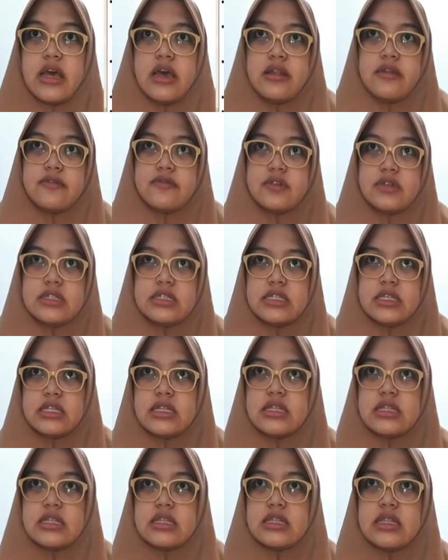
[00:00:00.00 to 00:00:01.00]
and valid
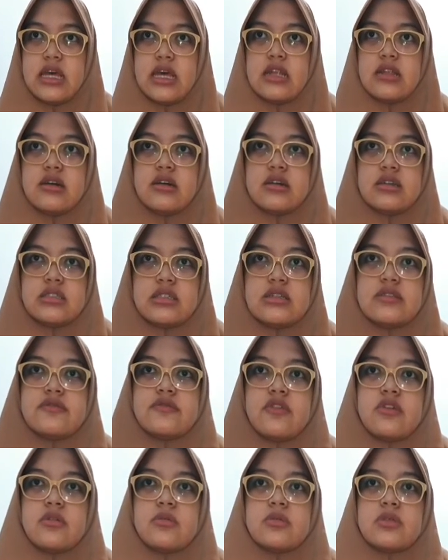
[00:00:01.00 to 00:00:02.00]
than other
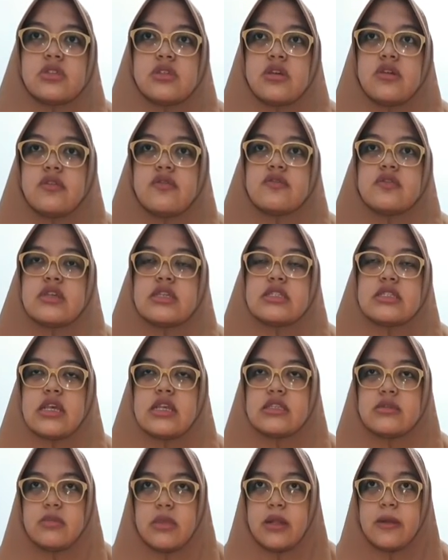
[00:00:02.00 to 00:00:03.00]
forms of
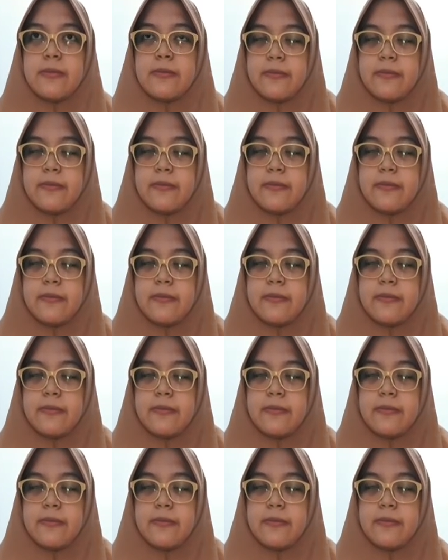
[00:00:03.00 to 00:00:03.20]
assessment.